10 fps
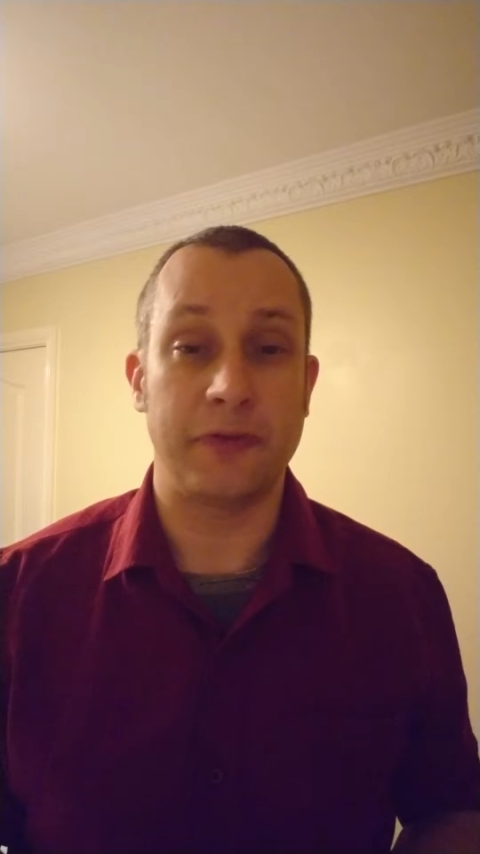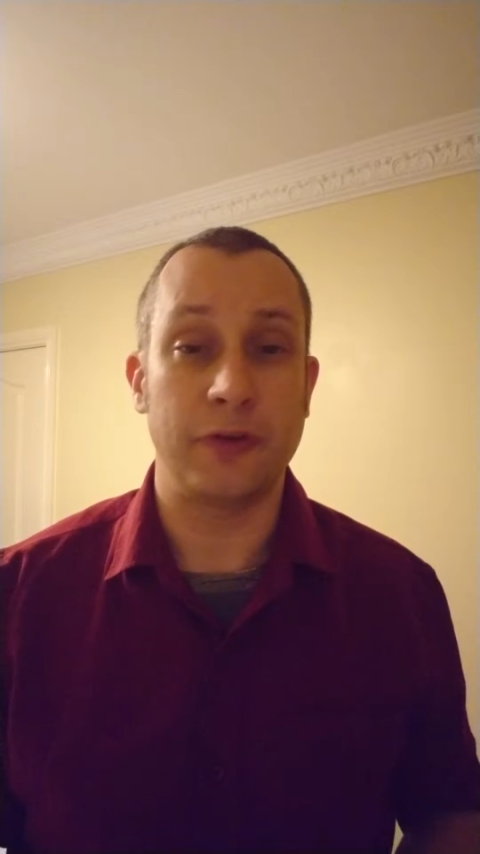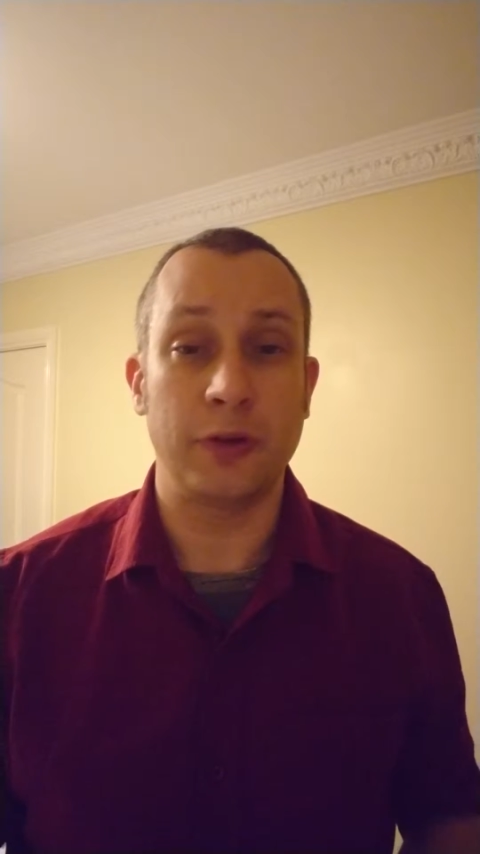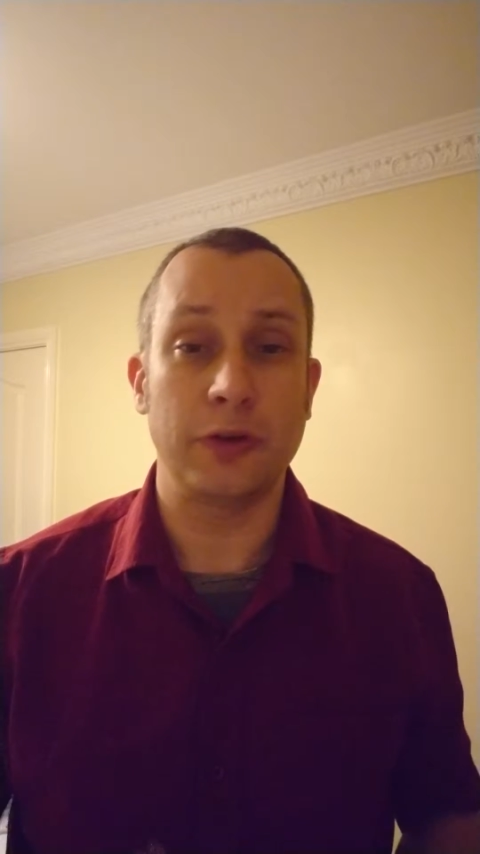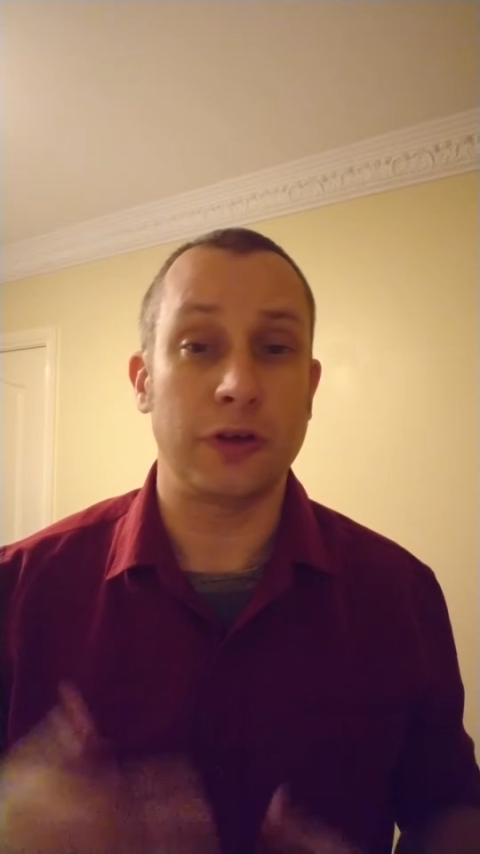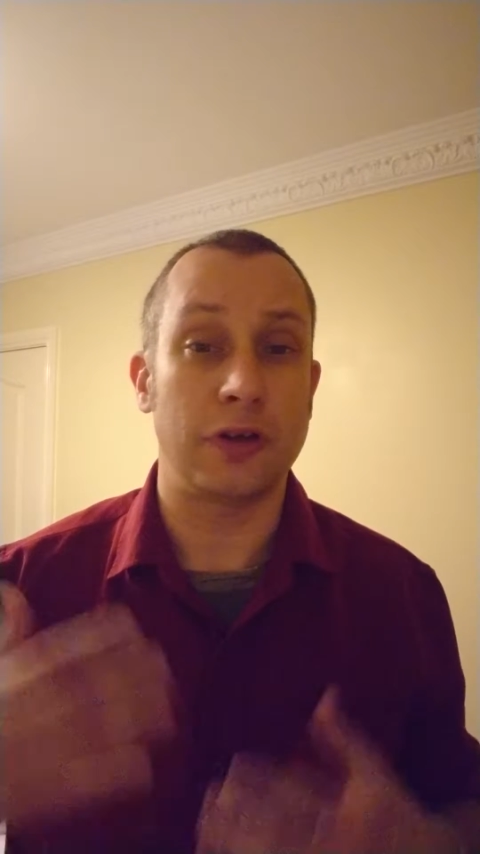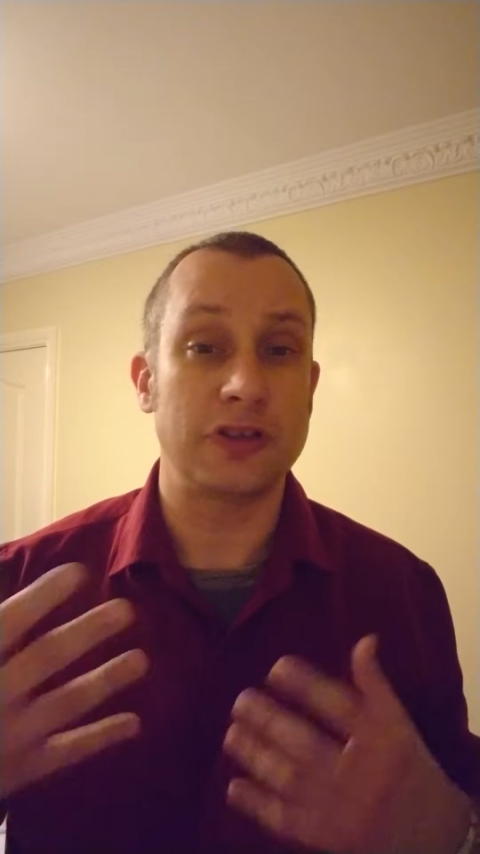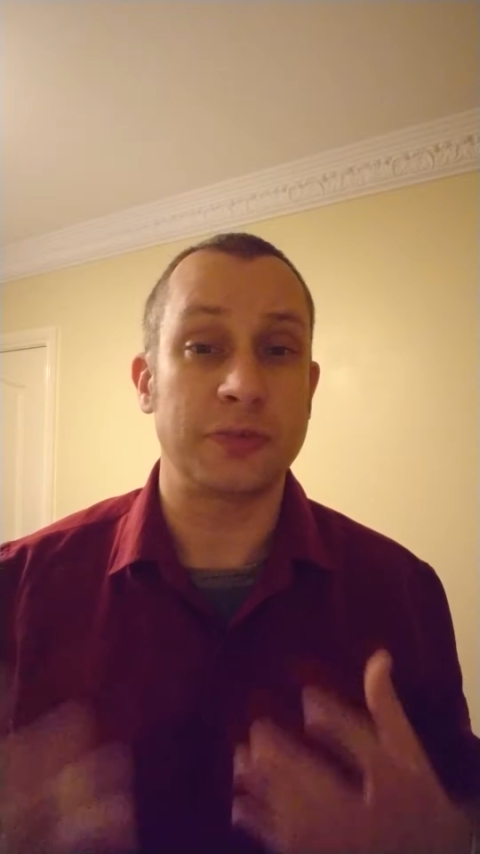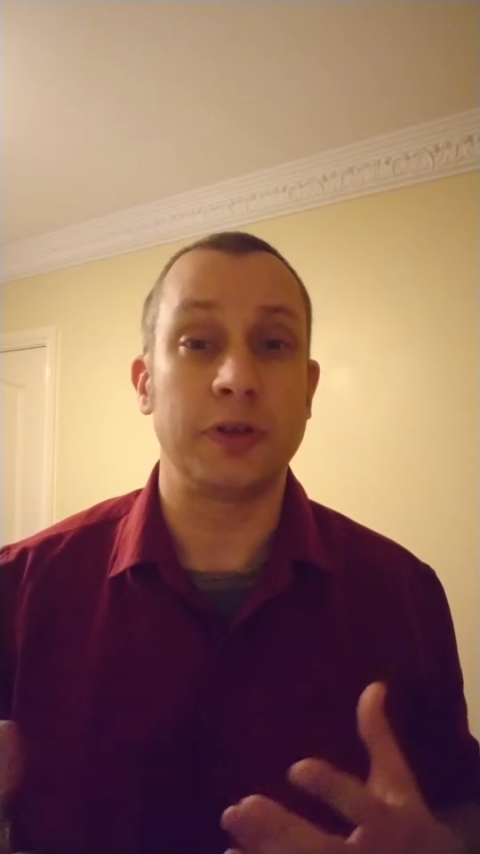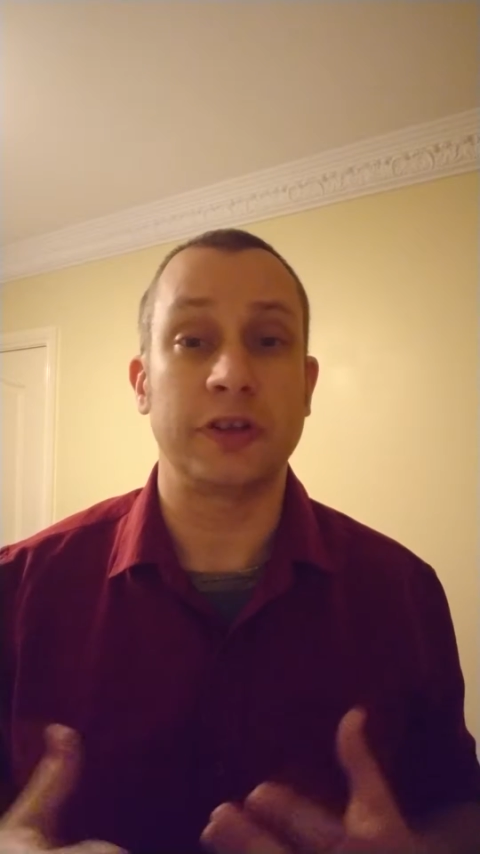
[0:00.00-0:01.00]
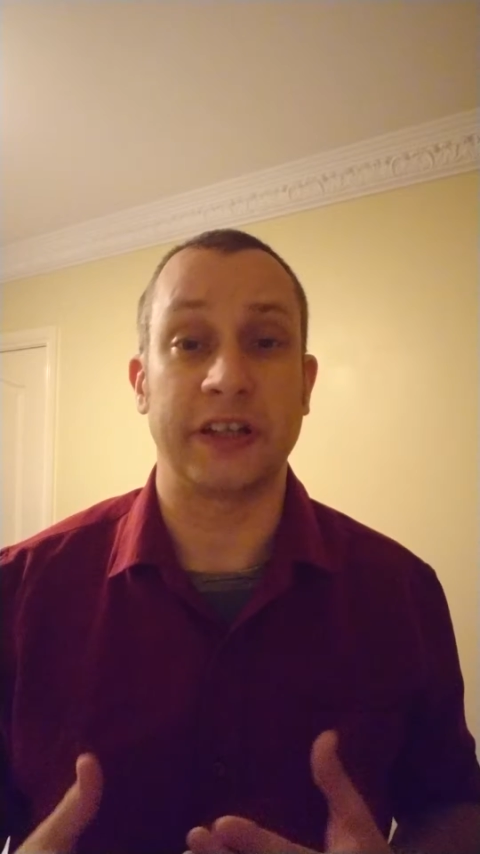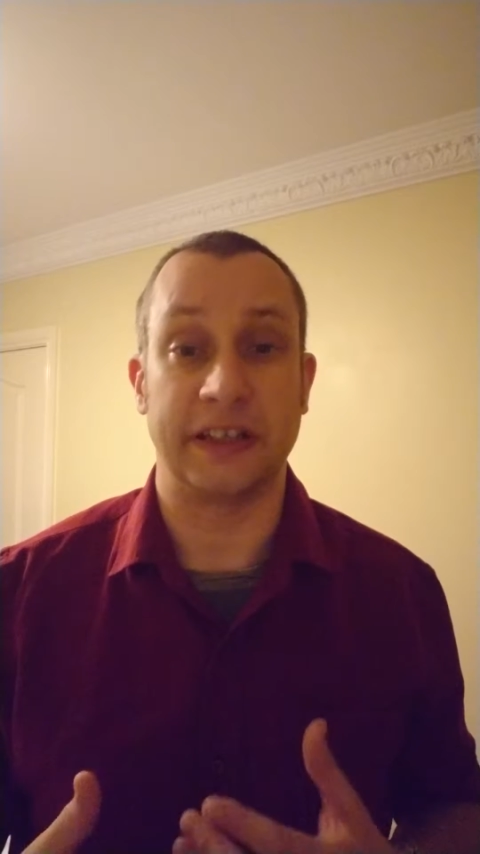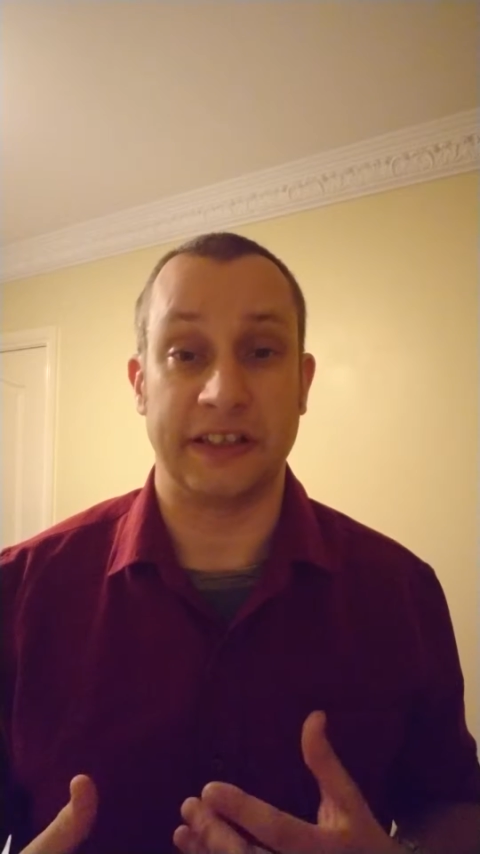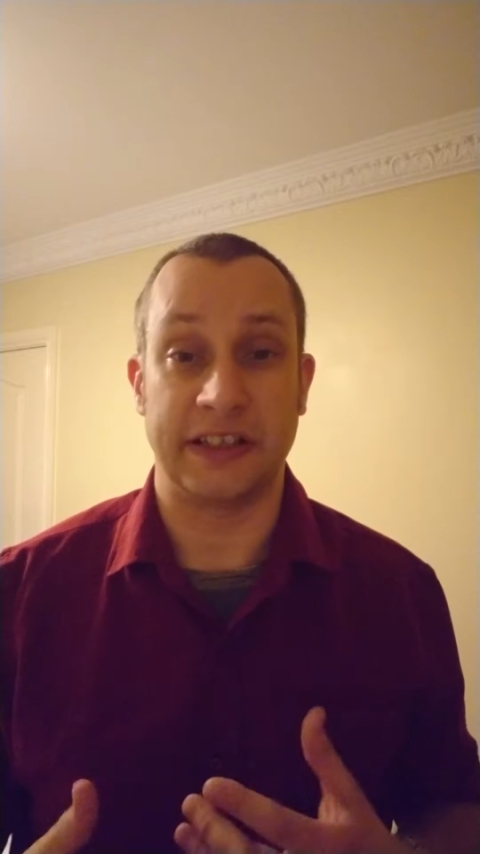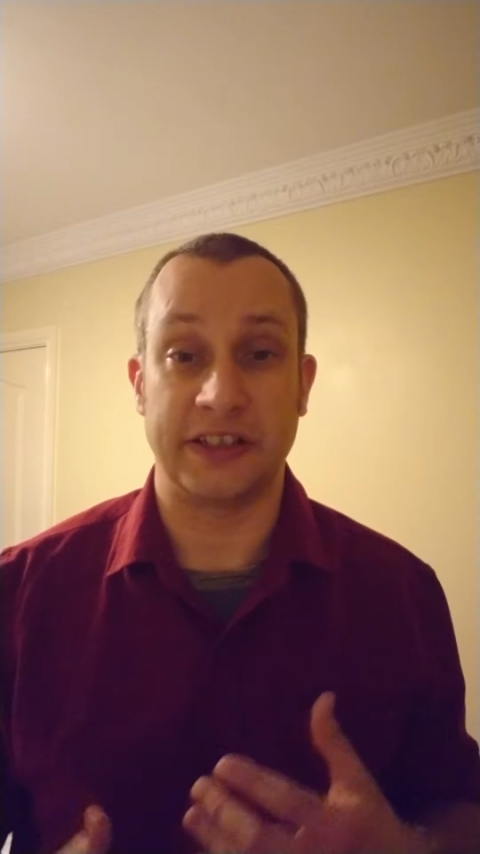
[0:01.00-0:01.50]
food or smoking
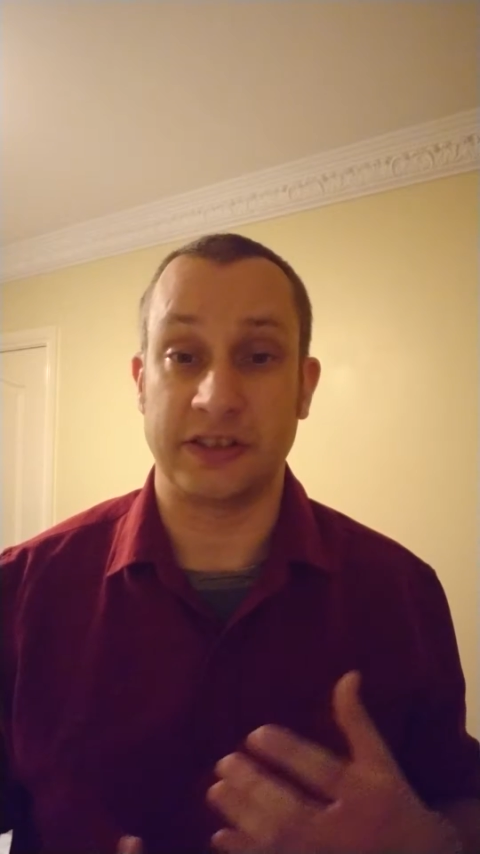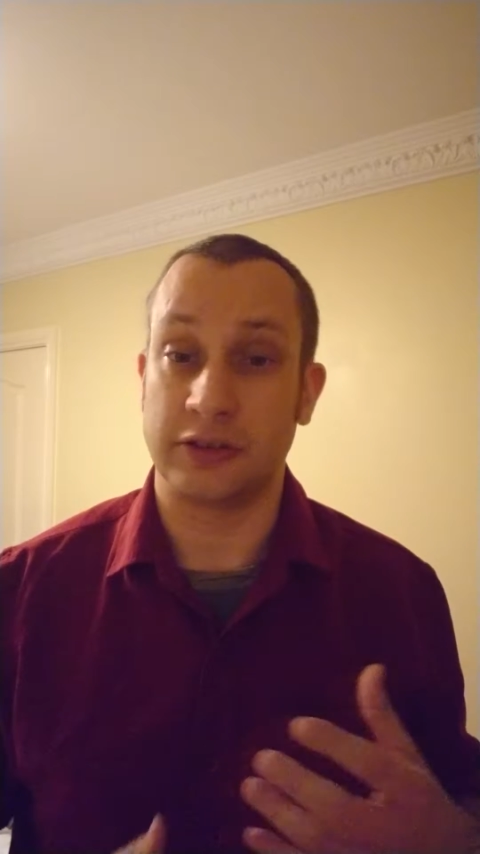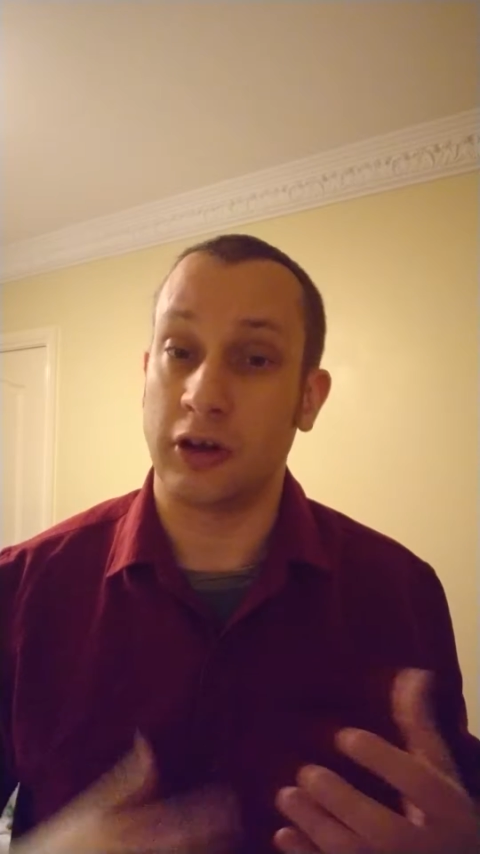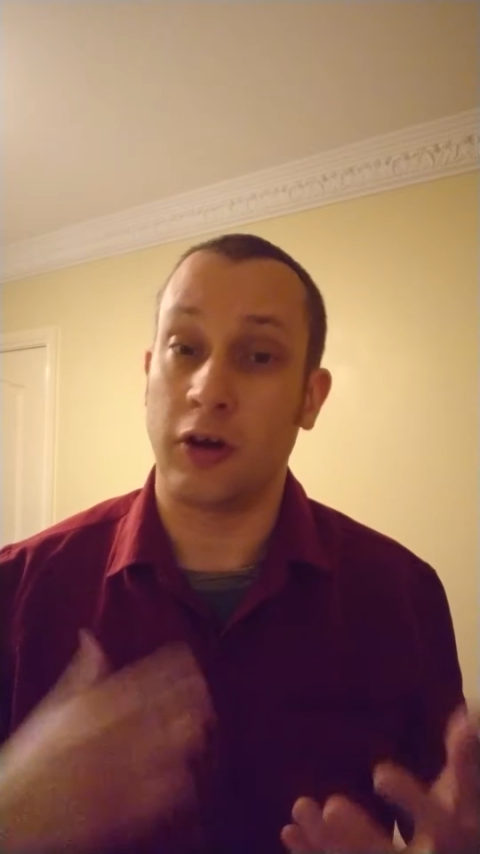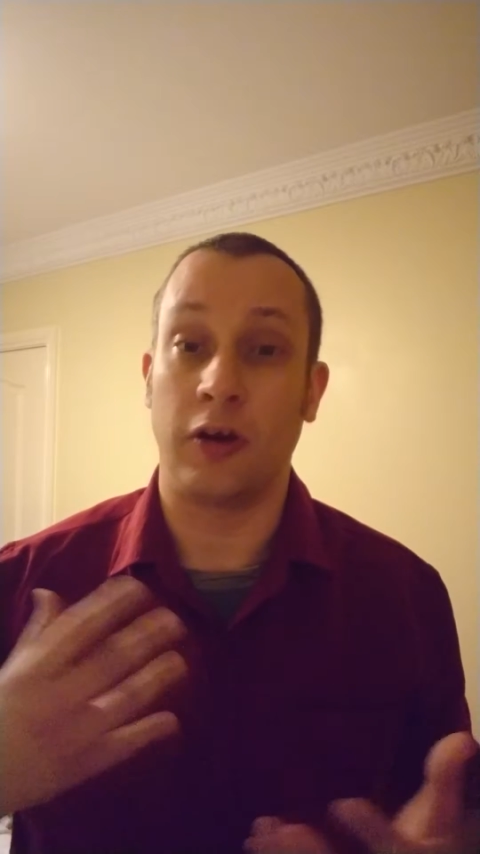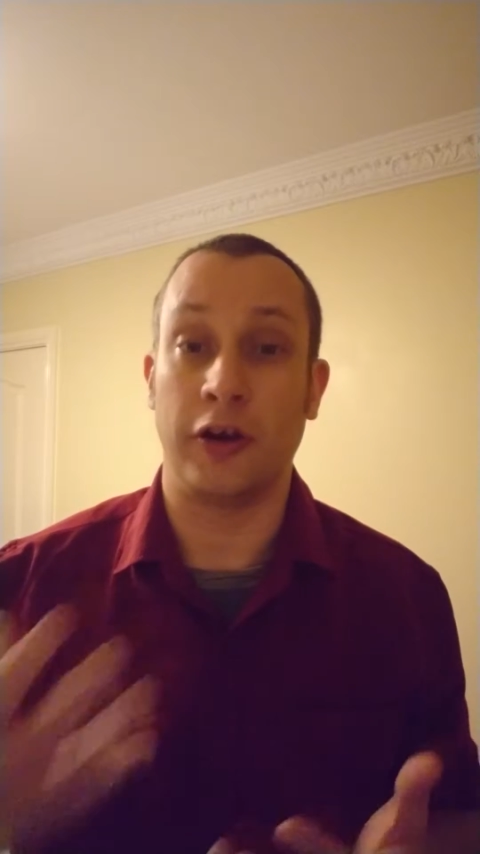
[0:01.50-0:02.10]
addiction or